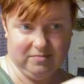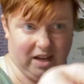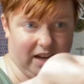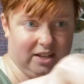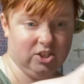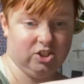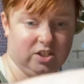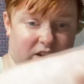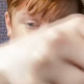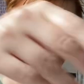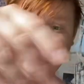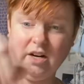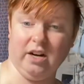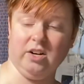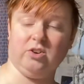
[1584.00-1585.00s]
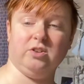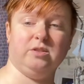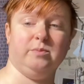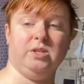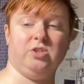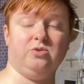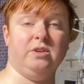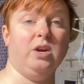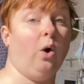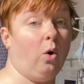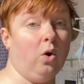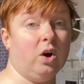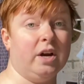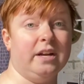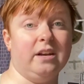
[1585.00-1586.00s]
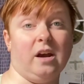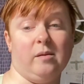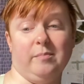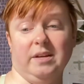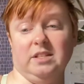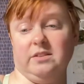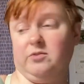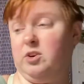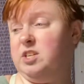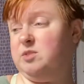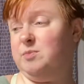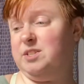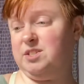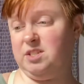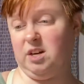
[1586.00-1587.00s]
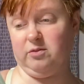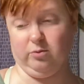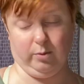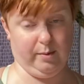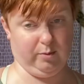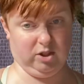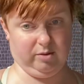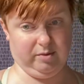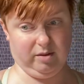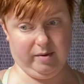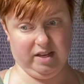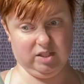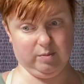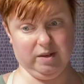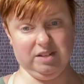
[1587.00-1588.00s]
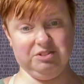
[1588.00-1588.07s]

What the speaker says: I just didn't put it on a Christmas tree or in our bins of Christmas stuff when we put them in the basement.